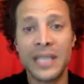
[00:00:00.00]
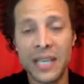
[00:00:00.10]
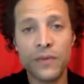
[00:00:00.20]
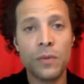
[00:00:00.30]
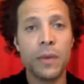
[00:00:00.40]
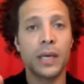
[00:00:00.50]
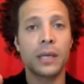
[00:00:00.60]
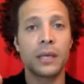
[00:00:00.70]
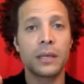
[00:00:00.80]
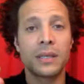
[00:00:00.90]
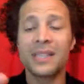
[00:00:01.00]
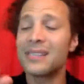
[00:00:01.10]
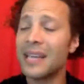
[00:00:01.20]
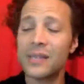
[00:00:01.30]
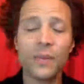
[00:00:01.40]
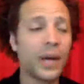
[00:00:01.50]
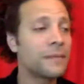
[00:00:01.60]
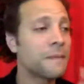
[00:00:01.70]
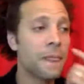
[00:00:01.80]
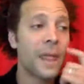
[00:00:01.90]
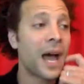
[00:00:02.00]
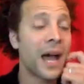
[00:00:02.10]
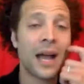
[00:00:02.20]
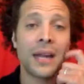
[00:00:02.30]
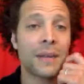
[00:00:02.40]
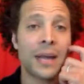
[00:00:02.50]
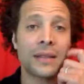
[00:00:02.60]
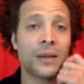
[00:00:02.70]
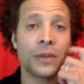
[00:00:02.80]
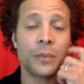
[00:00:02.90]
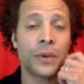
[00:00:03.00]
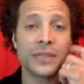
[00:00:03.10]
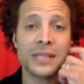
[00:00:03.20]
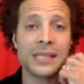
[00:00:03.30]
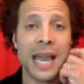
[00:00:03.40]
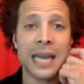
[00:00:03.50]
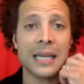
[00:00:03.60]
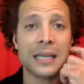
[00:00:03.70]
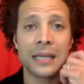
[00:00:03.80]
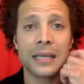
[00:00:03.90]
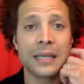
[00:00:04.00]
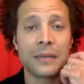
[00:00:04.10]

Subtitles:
give you money. Because guess what? And I'm not the only person saying it.